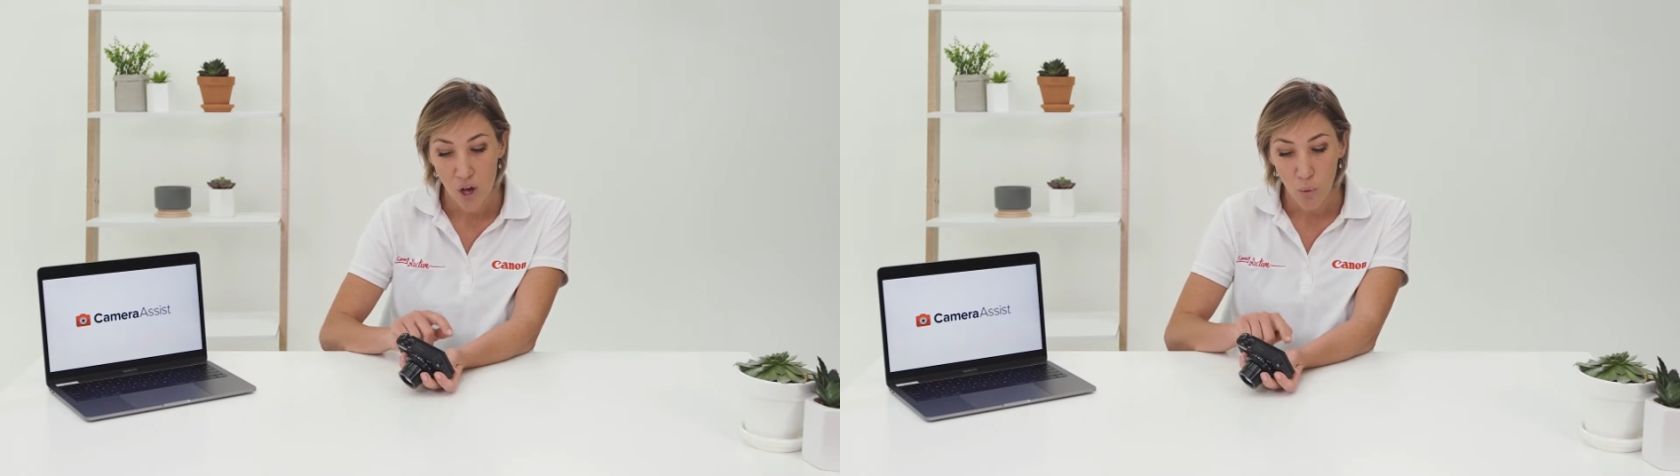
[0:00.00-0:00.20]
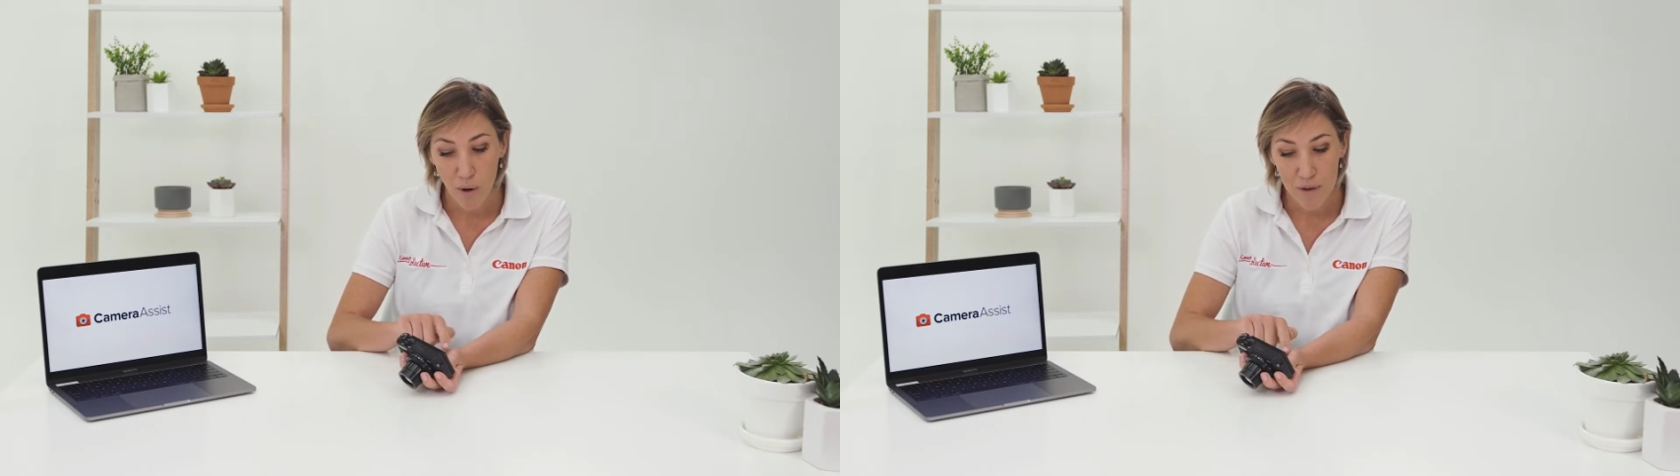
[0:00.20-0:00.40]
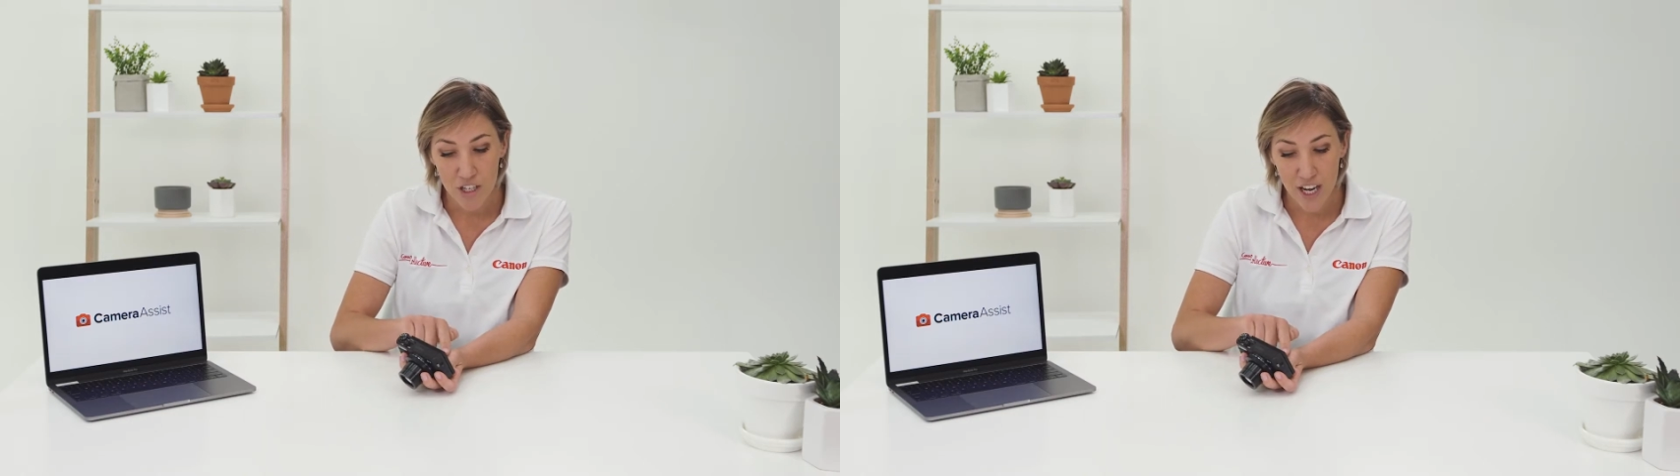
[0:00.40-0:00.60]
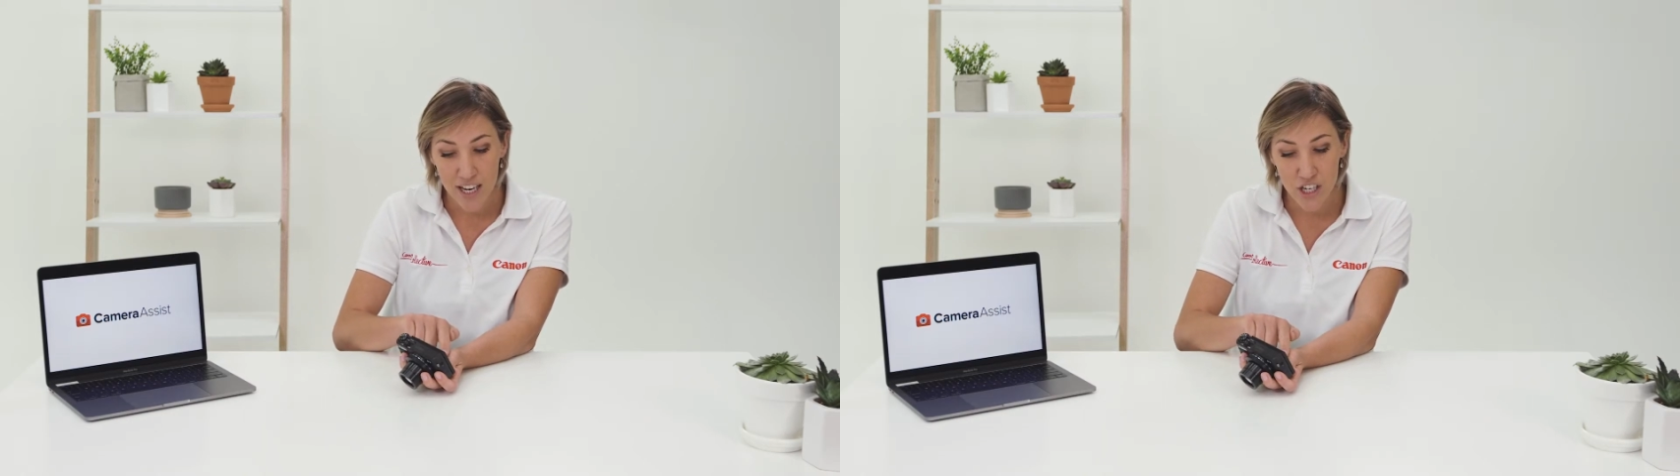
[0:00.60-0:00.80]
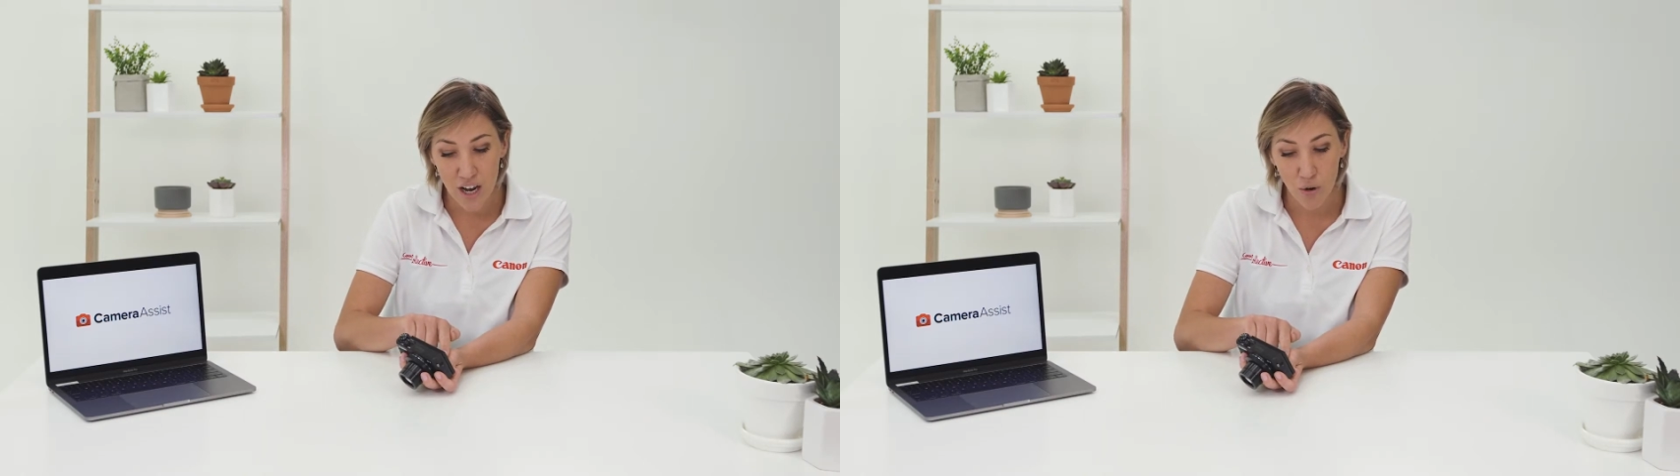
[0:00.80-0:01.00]
When we
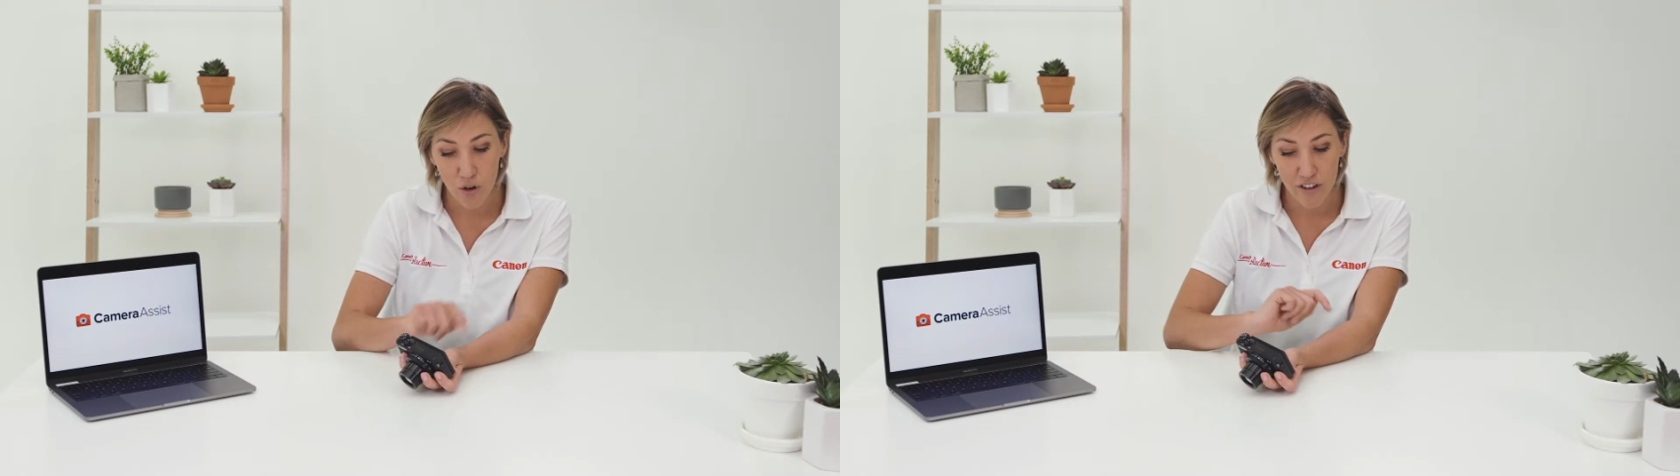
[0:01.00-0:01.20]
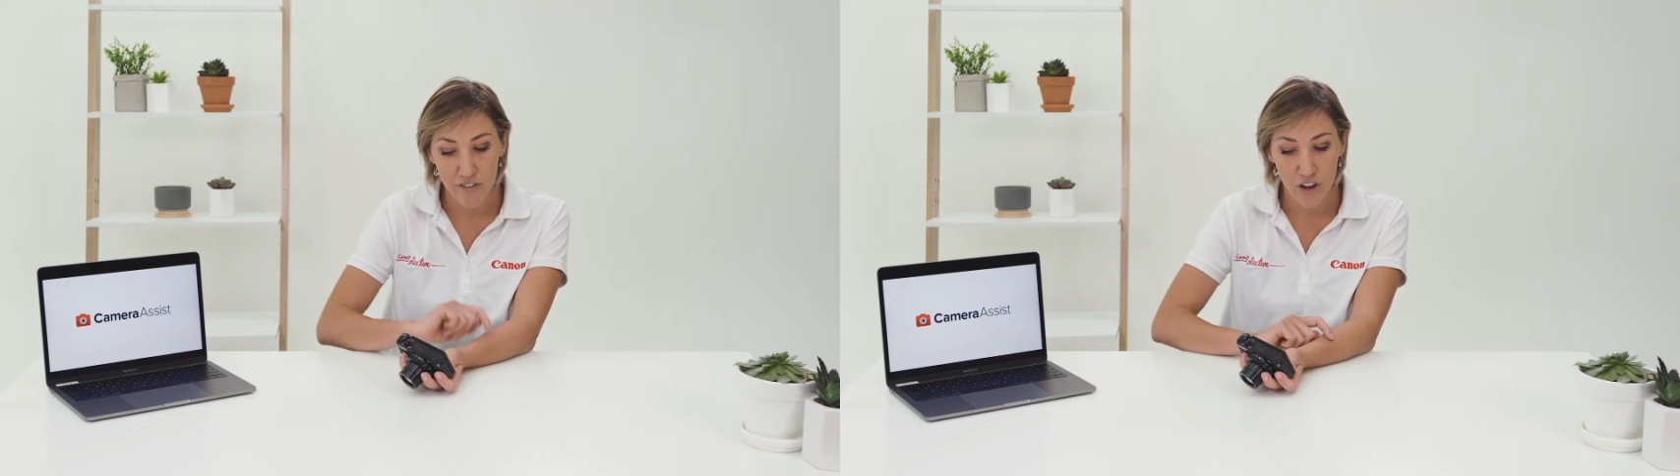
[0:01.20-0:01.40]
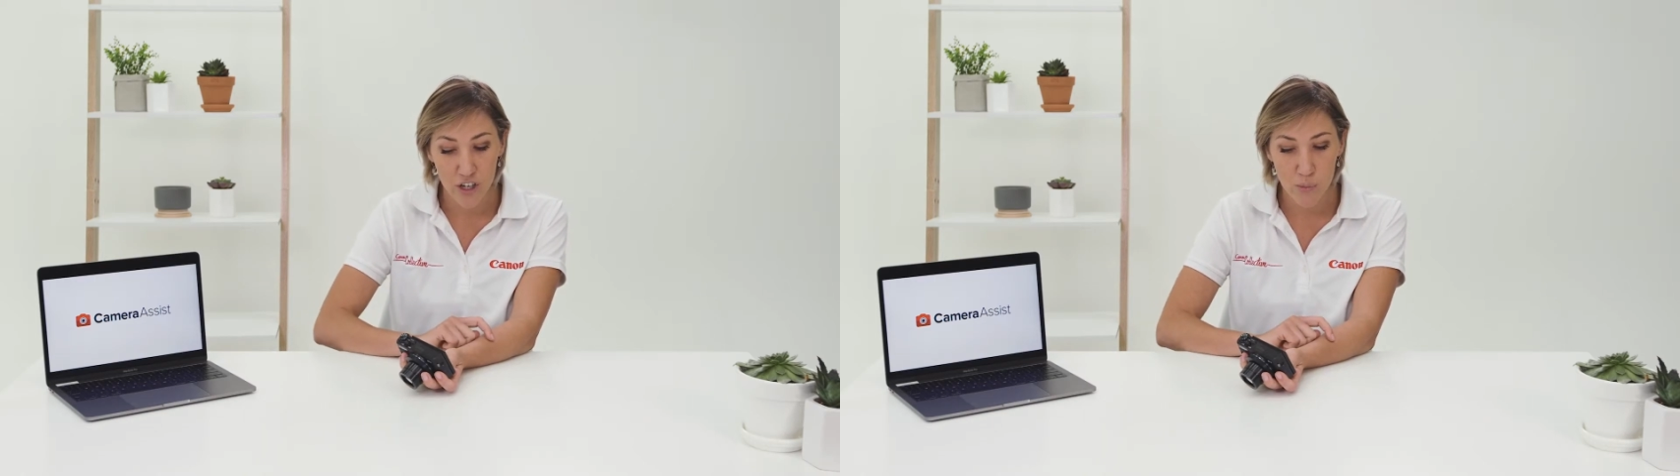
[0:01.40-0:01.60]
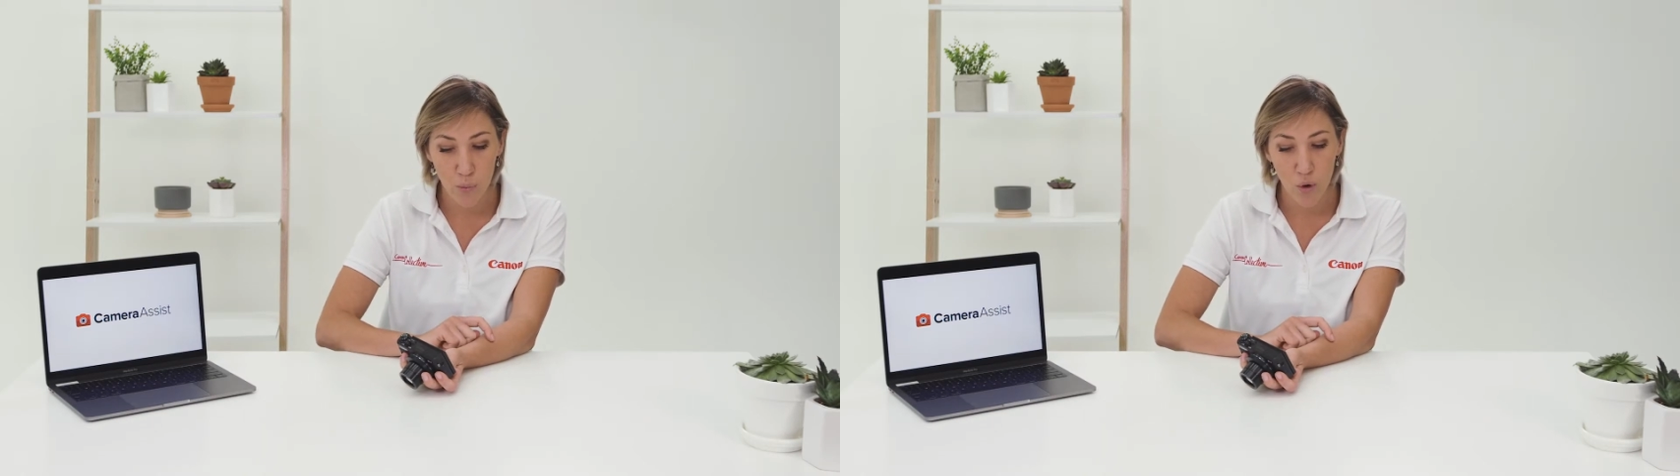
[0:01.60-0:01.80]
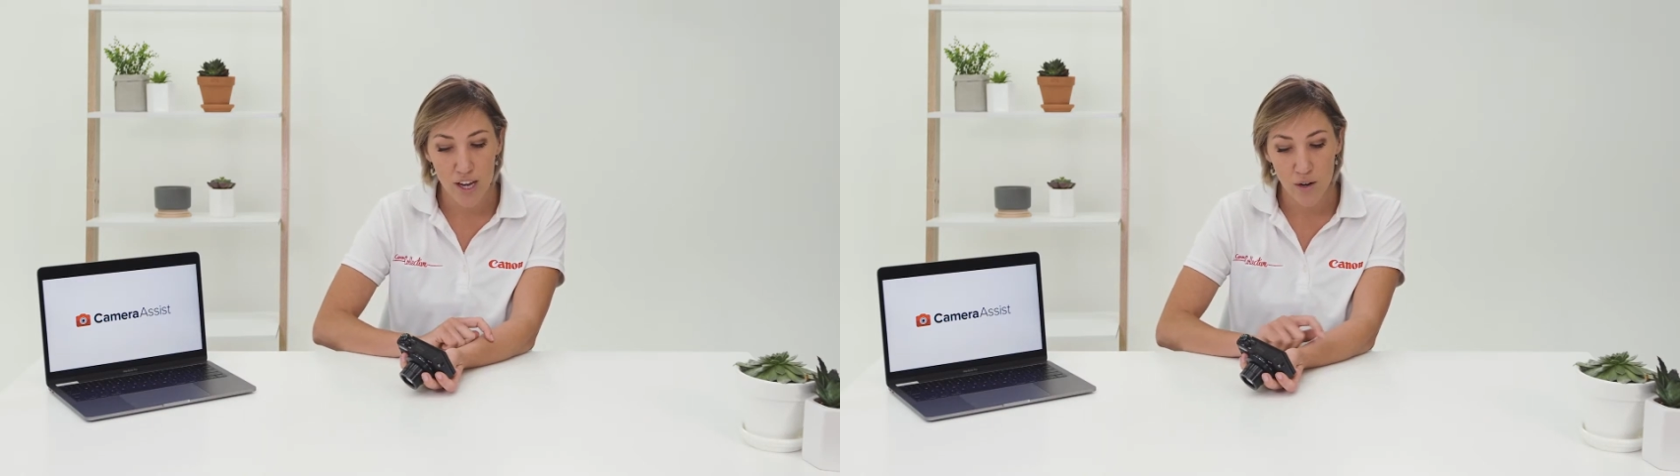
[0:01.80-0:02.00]
change our autofocus
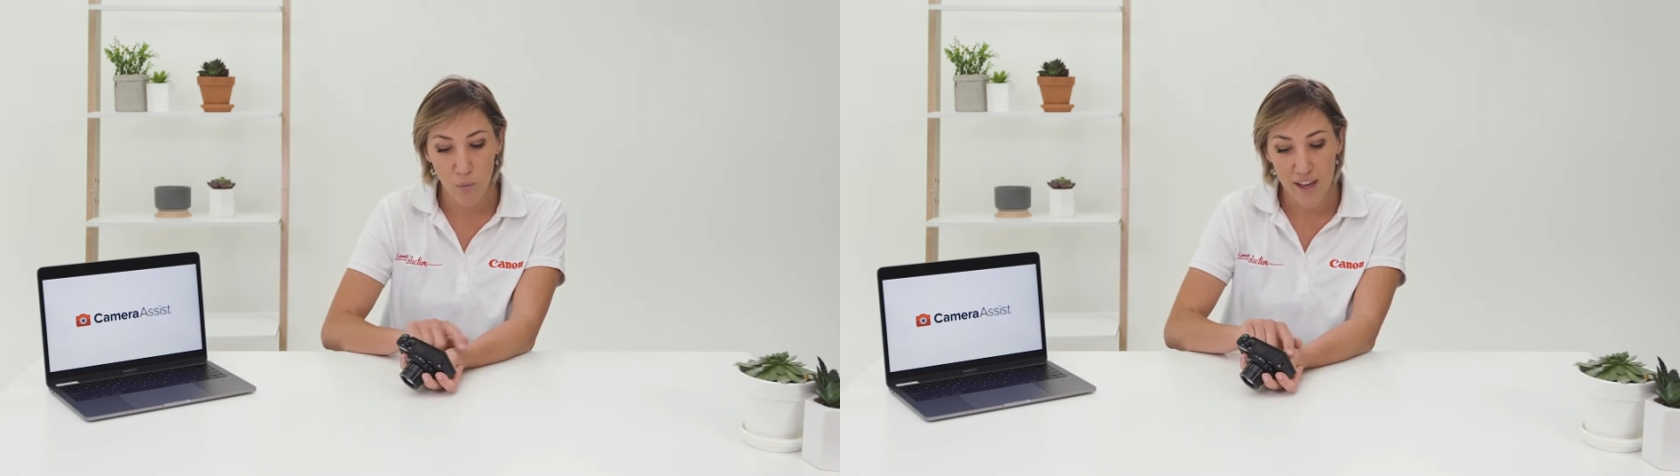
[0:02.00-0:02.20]
point,